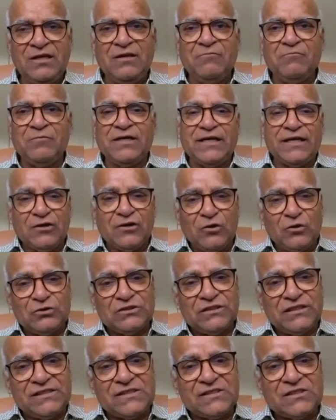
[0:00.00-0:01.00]
But
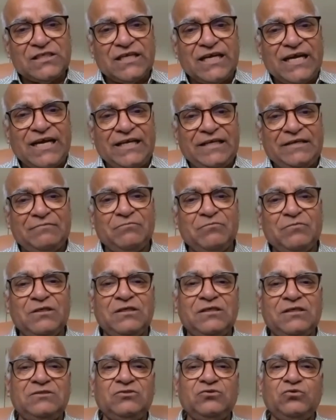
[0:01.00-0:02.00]
around this time,
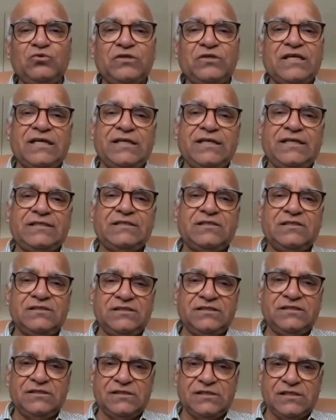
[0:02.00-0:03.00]
a new director
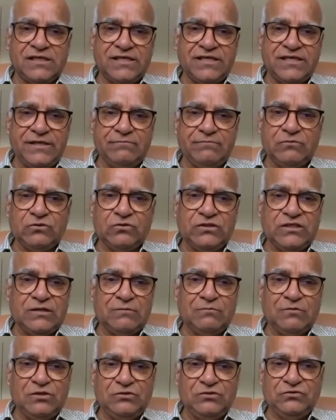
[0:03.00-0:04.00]
general came to the
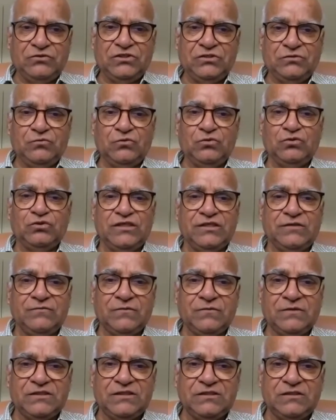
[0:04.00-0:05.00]
WTO. That
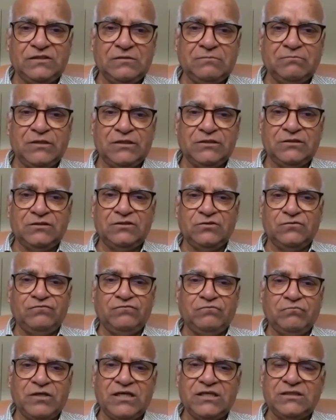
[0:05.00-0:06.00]
was in the month of
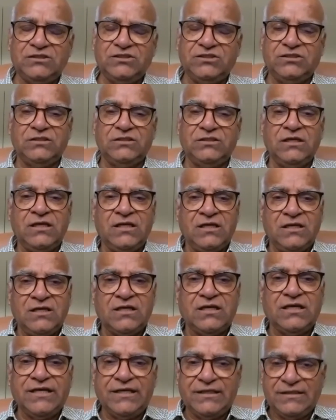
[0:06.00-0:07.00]
March.
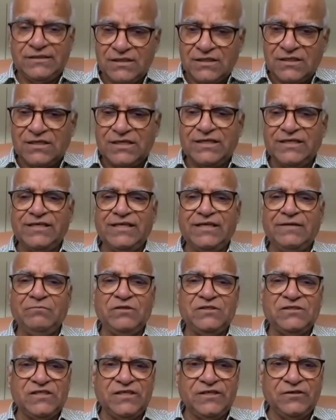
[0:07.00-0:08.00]
And her name
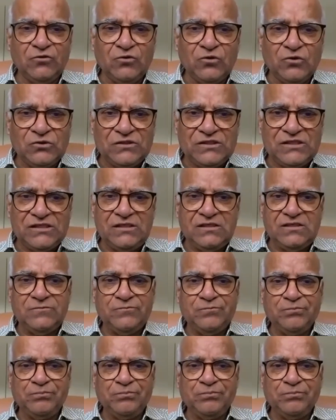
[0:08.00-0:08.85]
is Ngozi.